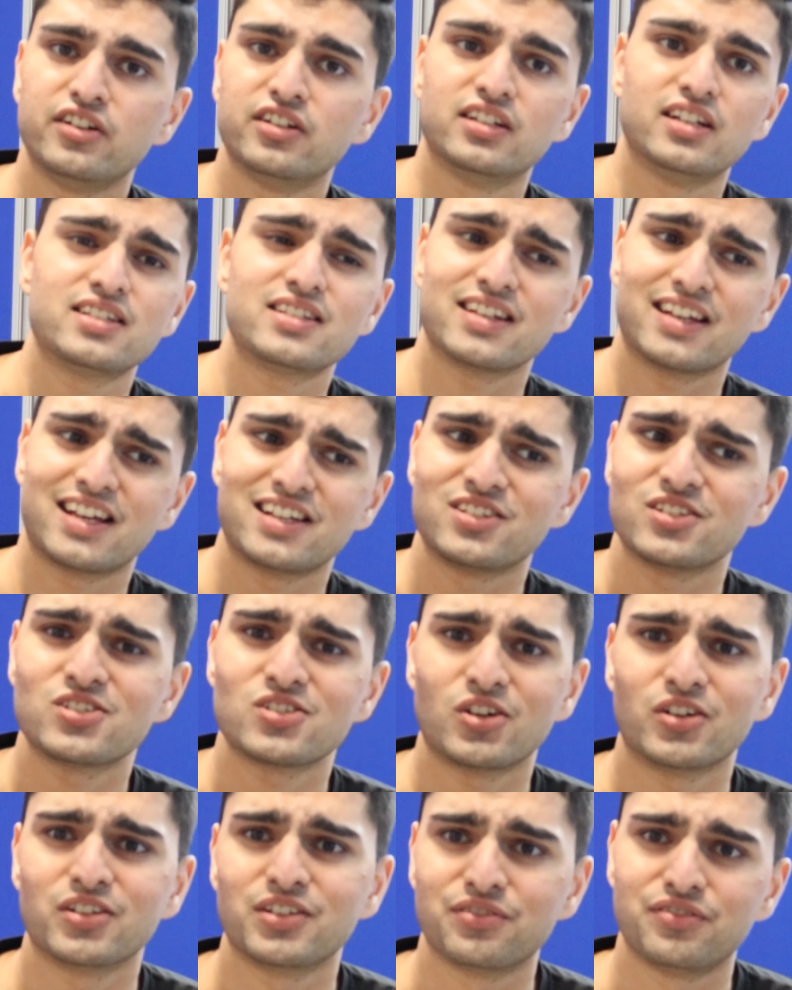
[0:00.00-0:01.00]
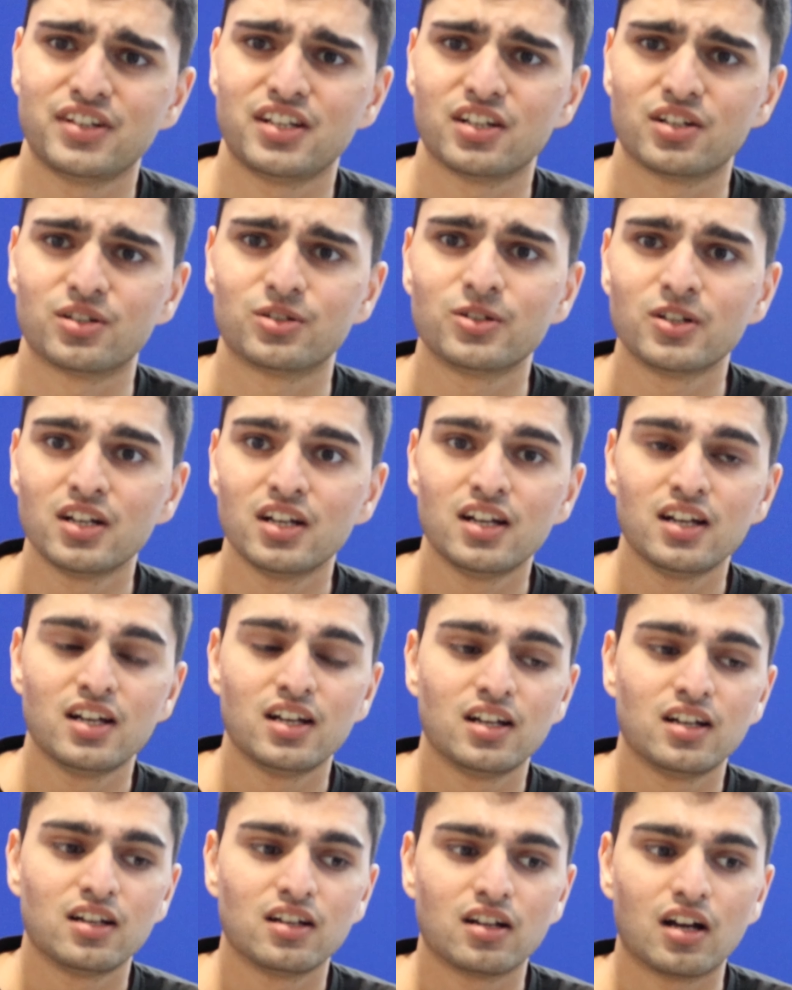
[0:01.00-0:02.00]
realistic, as you saw in the video,
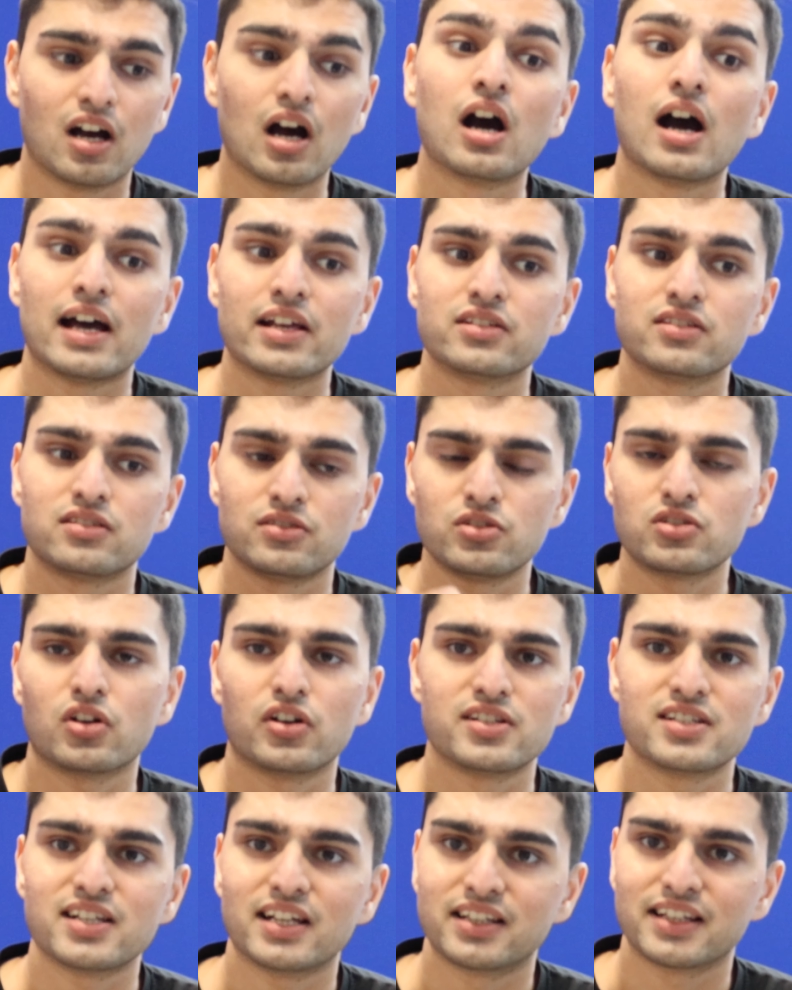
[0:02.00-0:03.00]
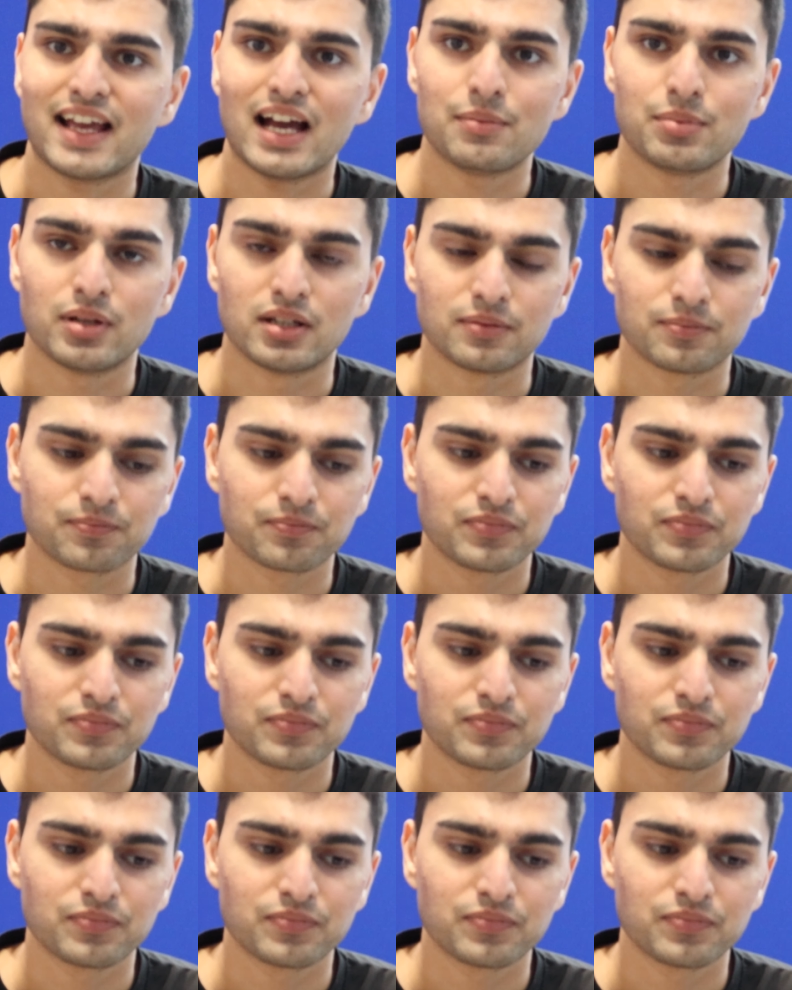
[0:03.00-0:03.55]
as you saw inside the cabin.